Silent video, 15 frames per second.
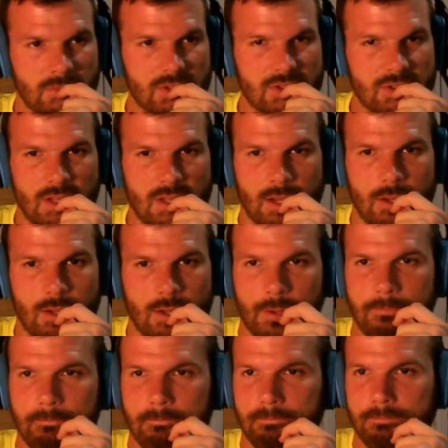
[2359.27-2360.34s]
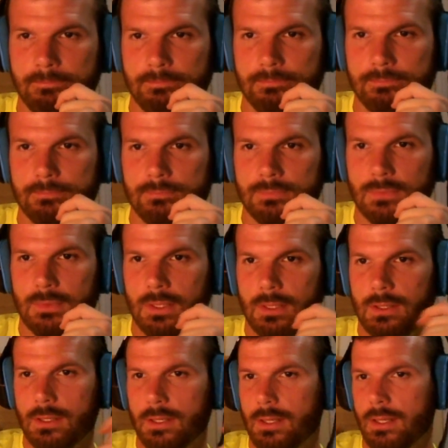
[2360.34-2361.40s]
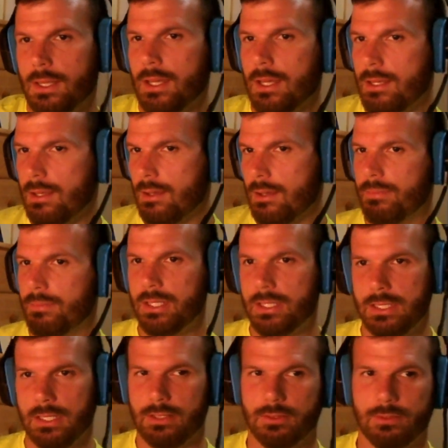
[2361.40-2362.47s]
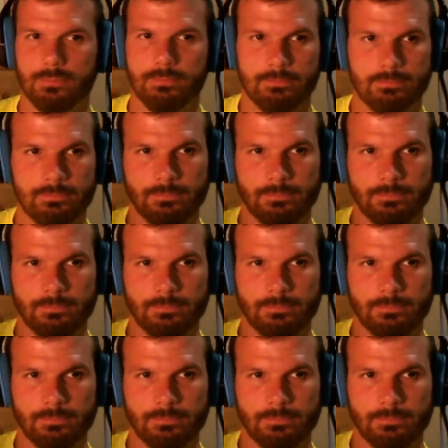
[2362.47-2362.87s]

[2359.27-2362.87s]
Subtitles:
There's a lot going on. Not a big deal.